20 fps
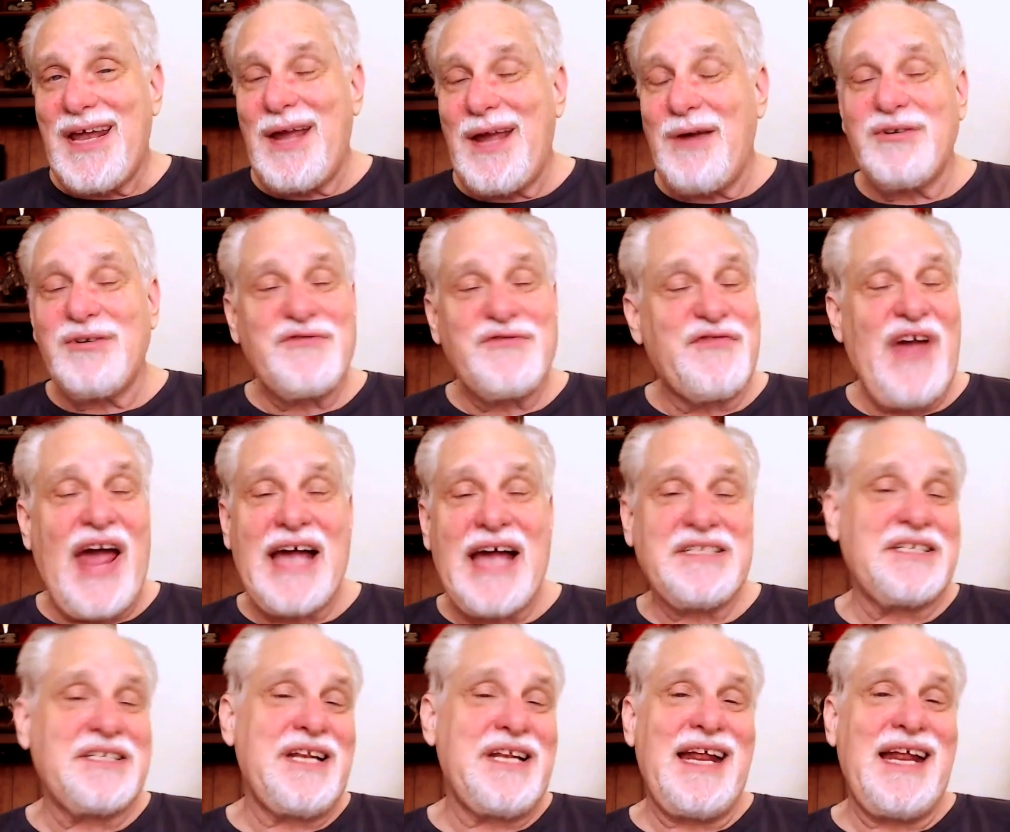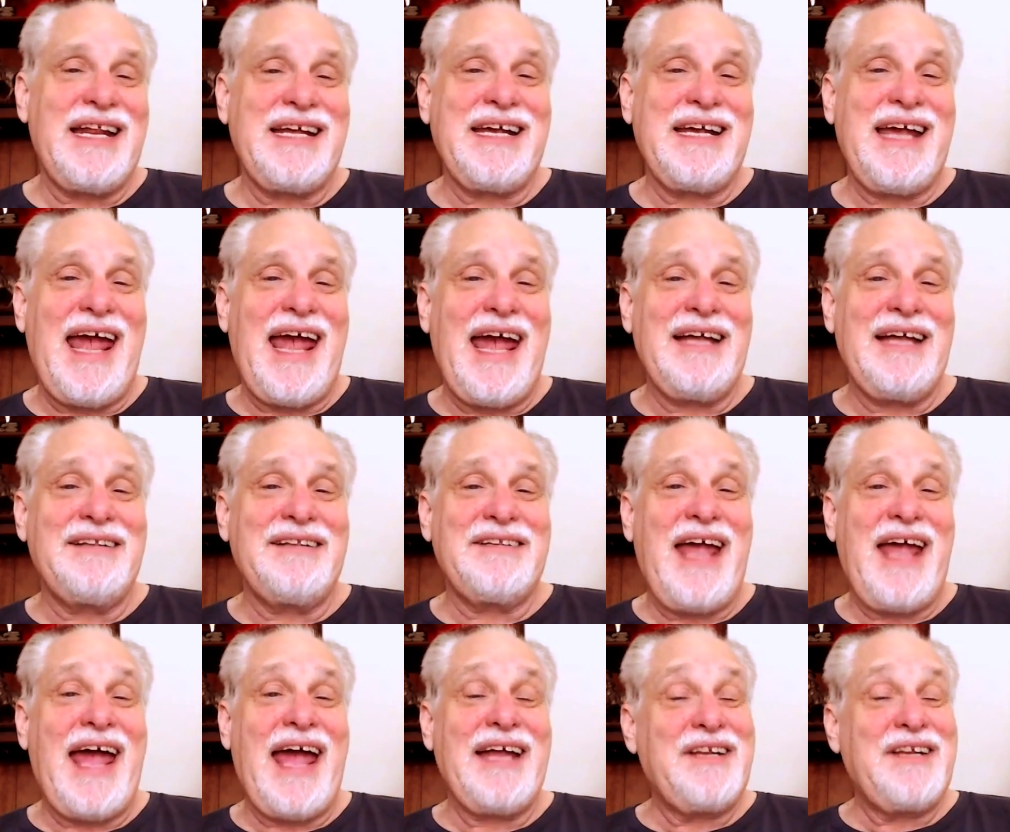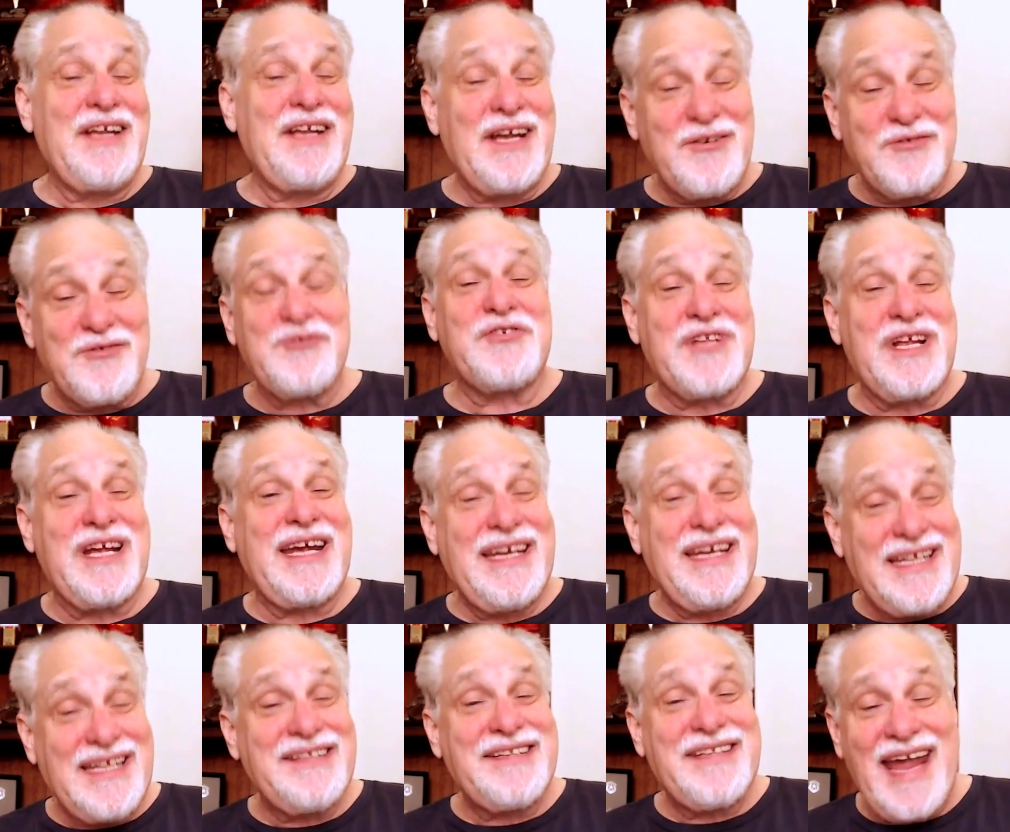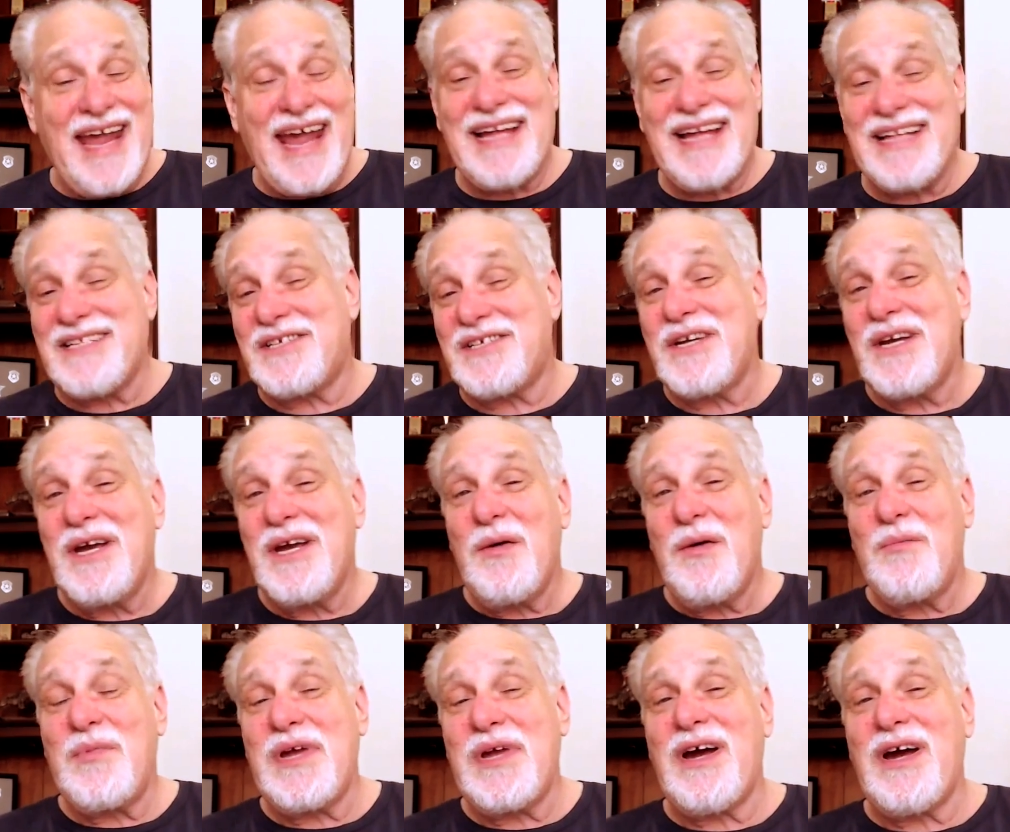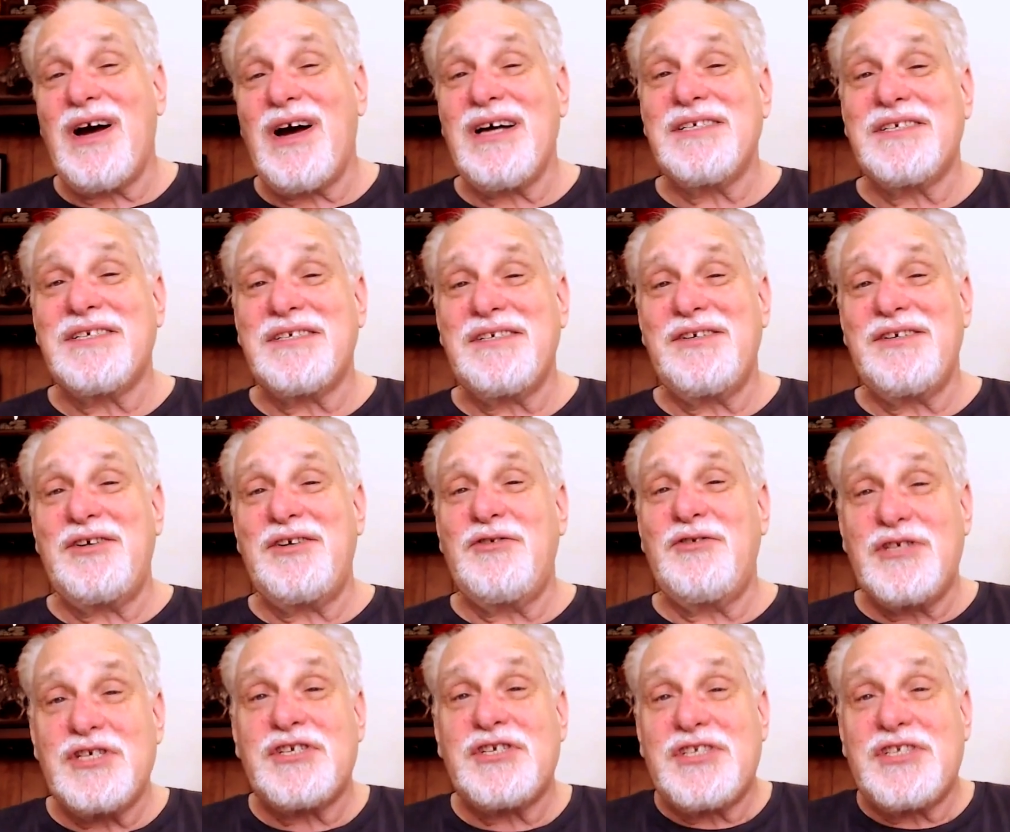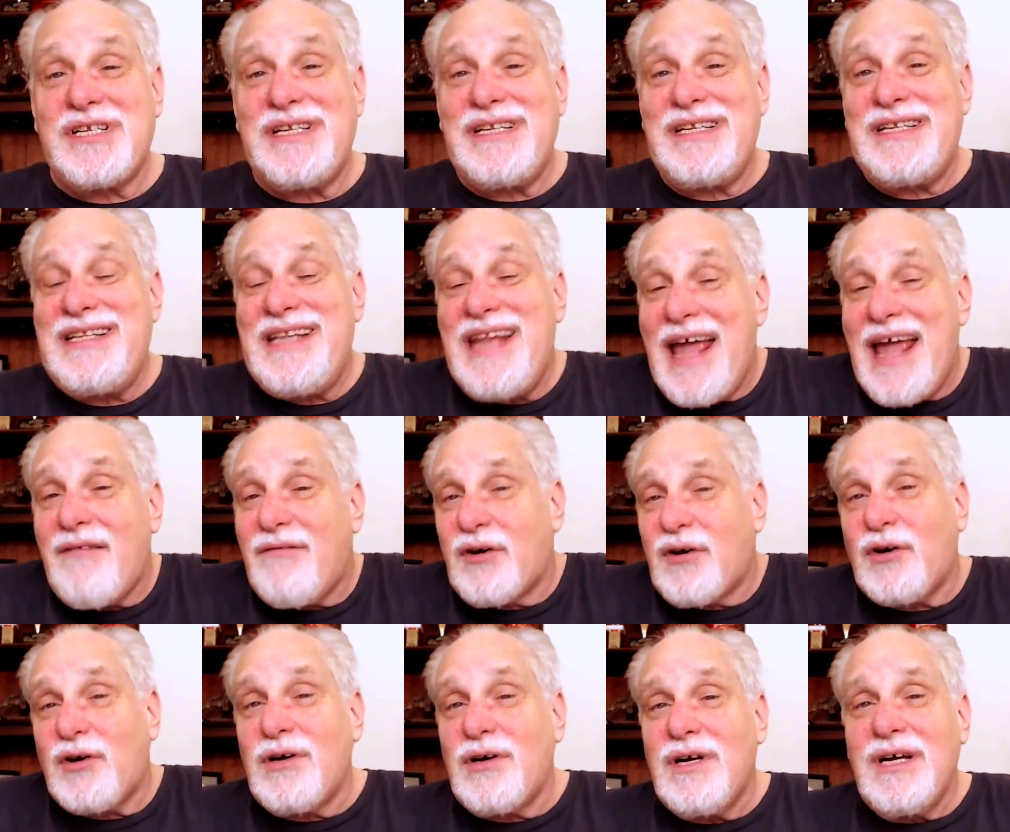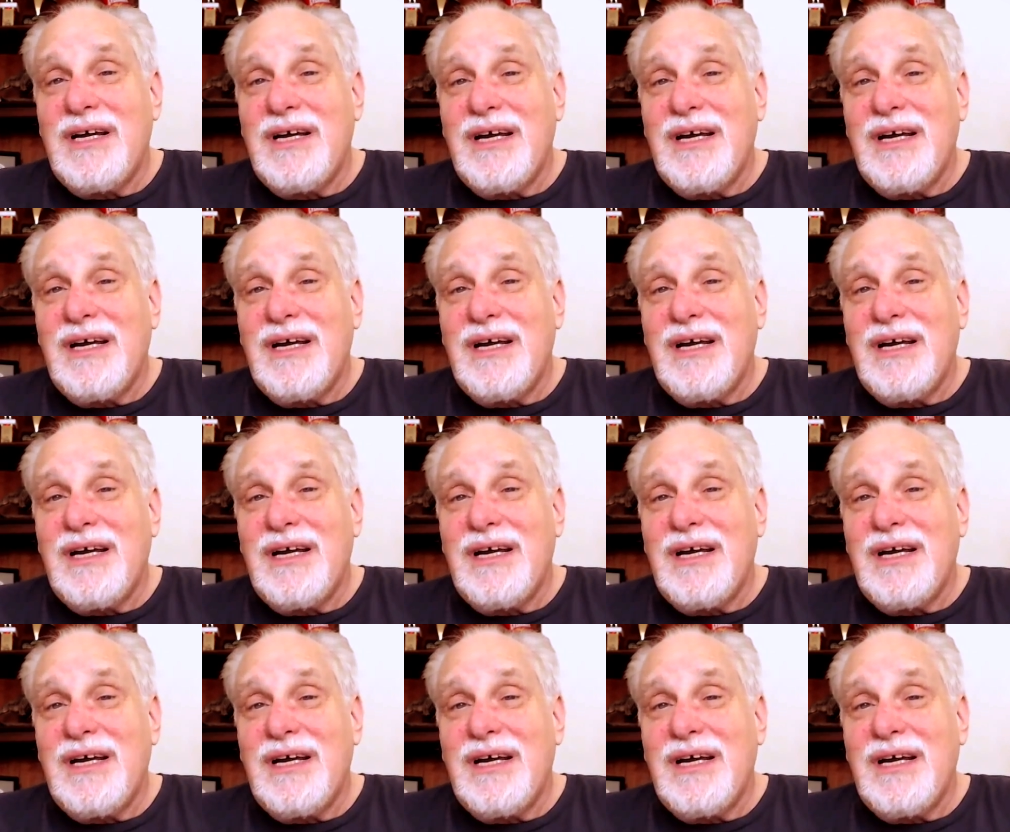It was fascinating and interesting and intense because you just never